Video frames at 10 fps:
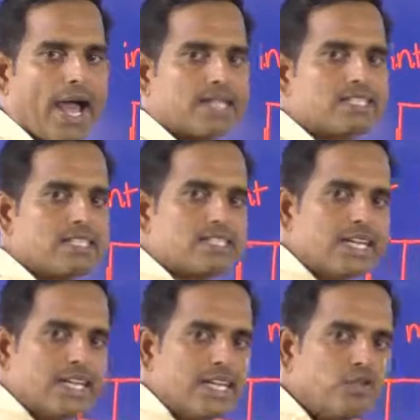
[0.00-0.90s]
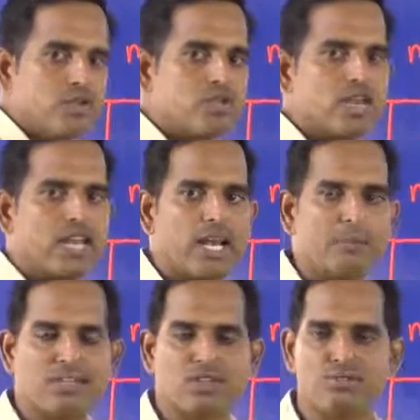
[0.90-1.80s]
access the individual
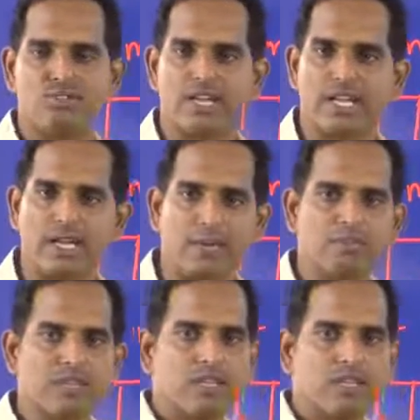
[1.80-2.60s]
elements of your array.